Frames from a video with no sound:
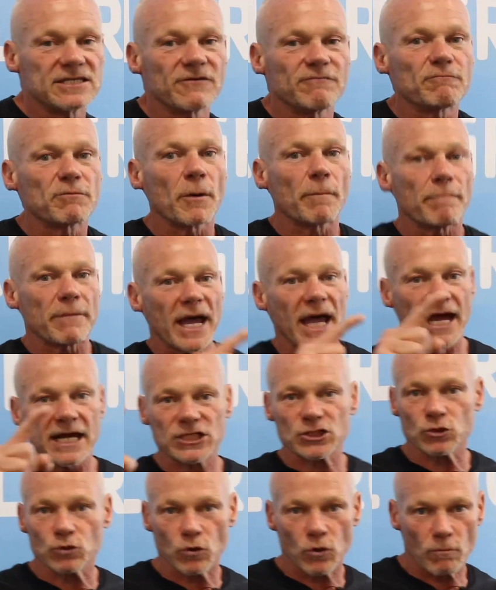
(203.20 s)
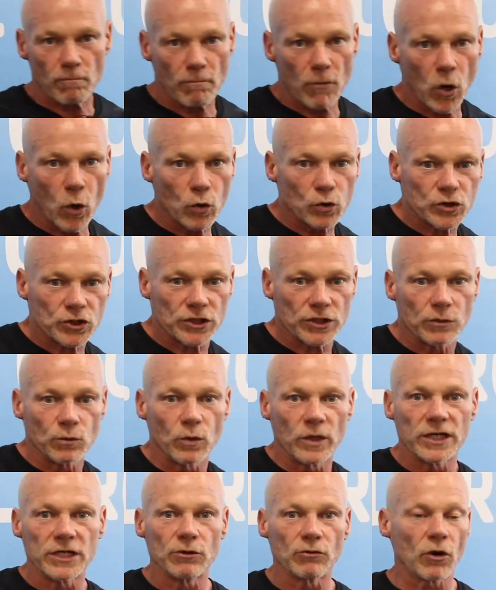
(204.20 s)
of perpetual motion
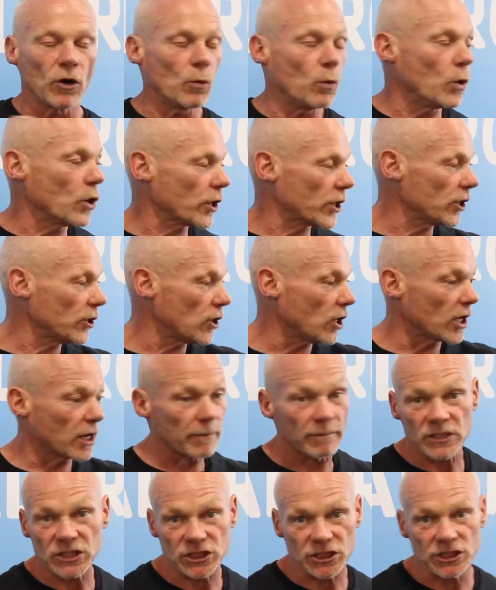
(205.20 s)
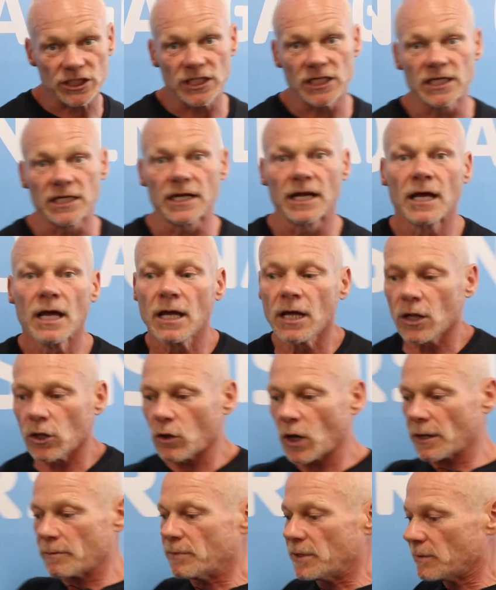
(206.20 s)
when you're working on a machine. A
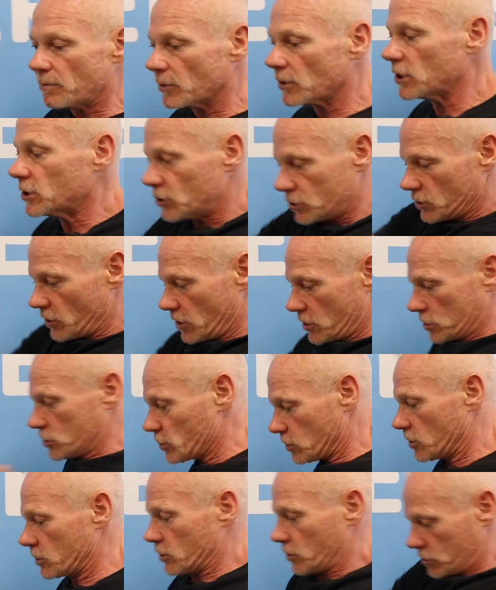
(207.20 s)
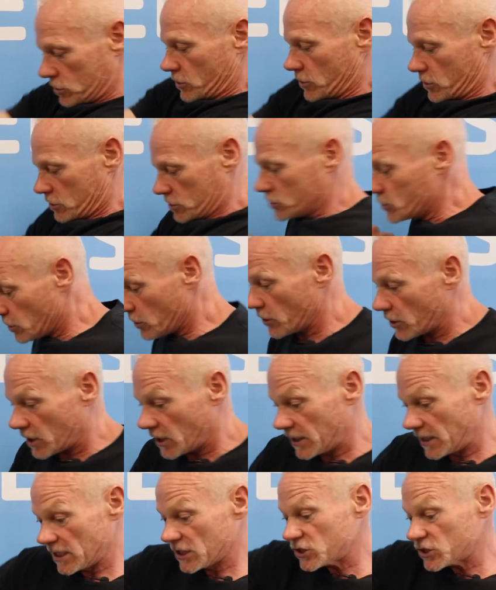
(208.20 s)
lot of people are jerk, jerk, jerk, jerk, and they're